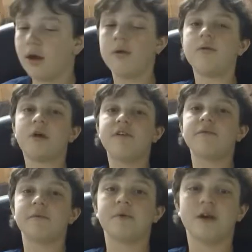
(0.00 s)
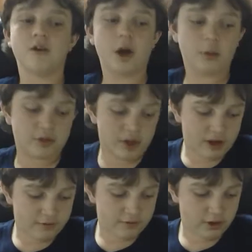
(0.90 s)
Well, I've been playing around with the
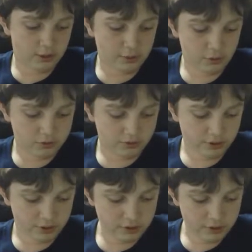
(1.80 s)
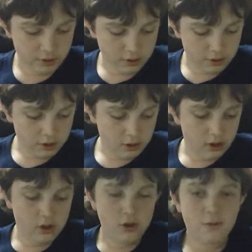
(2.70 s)
NFC on both of these,
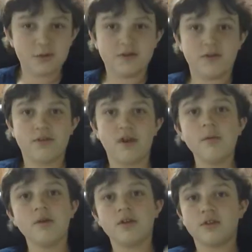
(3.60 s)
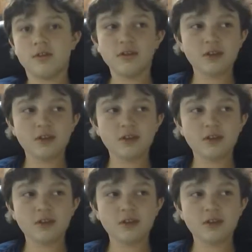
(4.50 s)
which for some reason this